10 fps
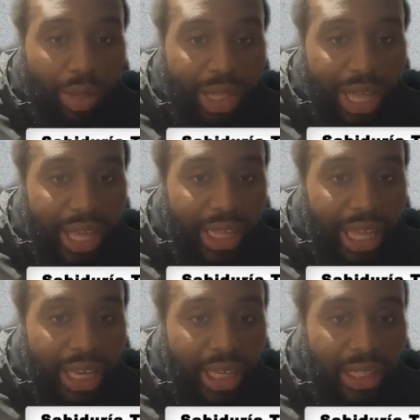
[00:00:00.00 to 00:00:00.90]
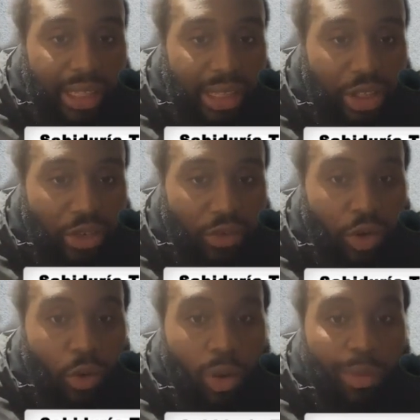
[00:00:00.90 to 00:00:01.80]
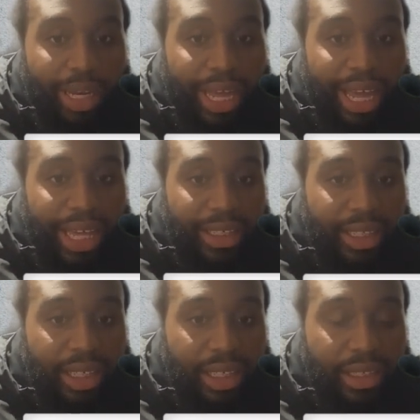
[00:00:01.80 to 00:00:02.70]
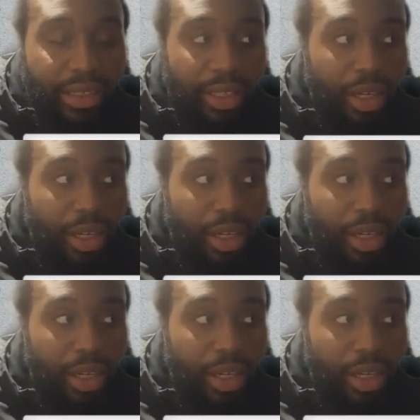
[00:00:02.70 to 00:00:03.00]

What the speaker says: that like for a woman that has kids